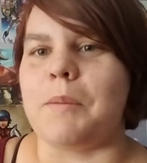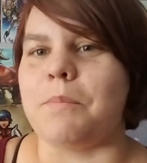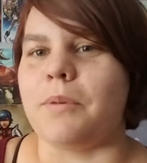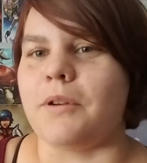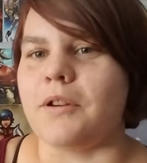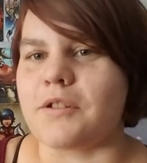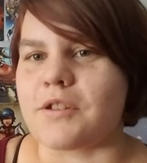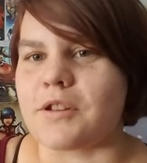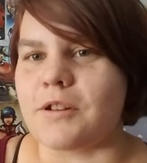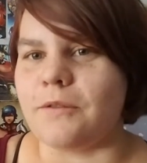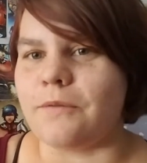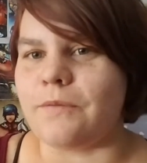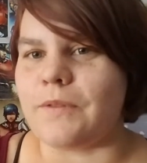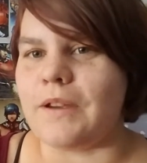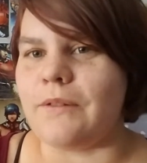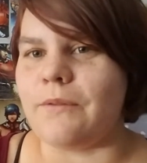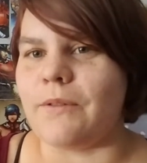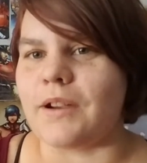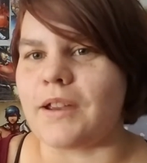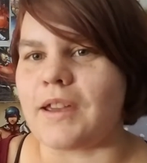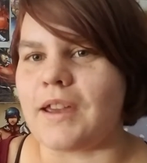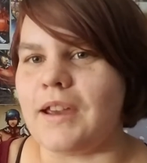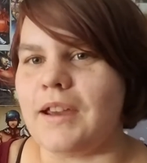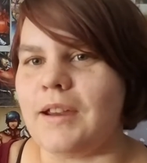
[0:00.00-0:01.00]
personal
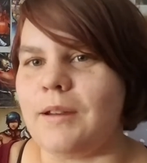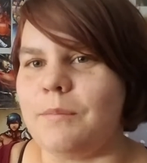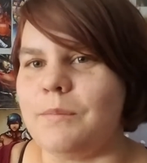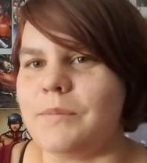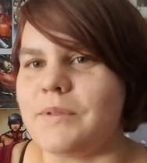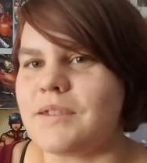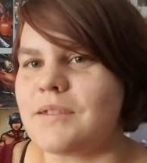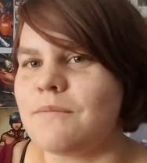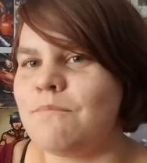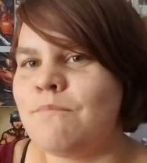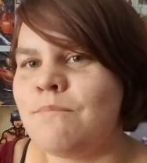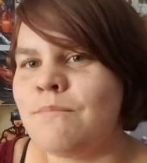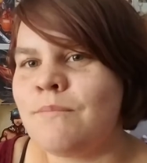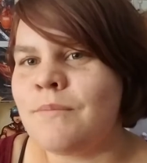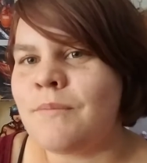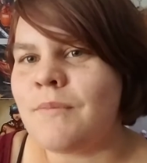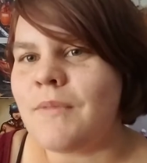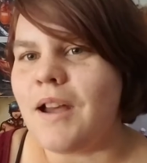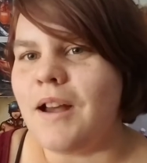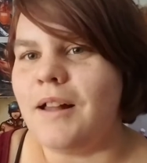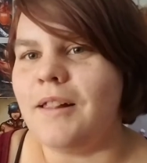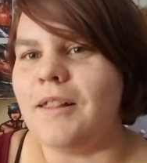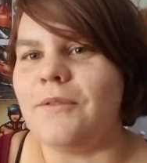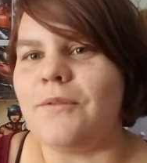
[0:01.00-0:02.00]
favorite games.
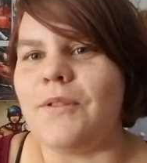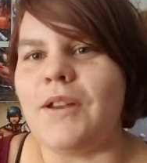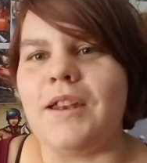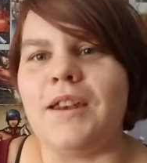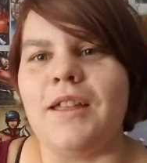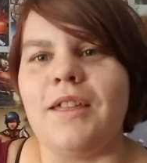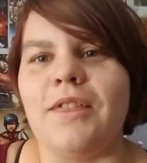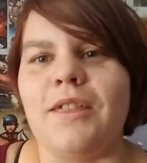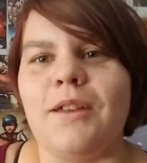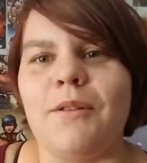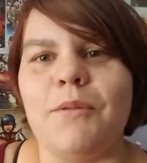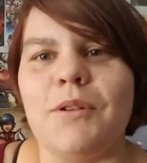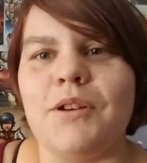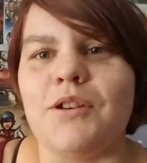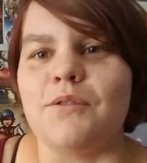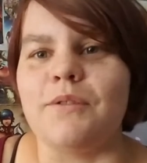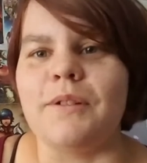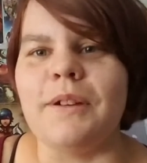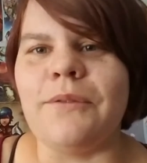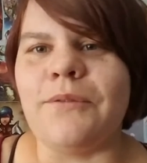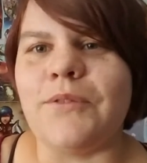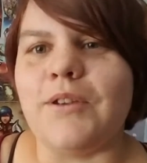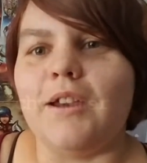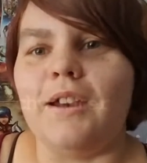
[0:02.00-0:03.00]
I love anything with
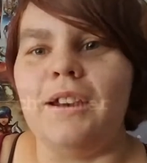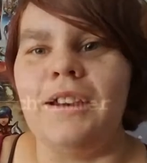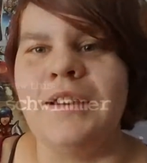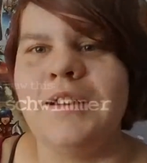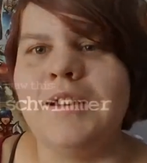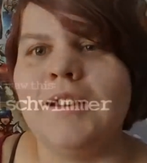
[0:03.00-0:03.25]
trivia.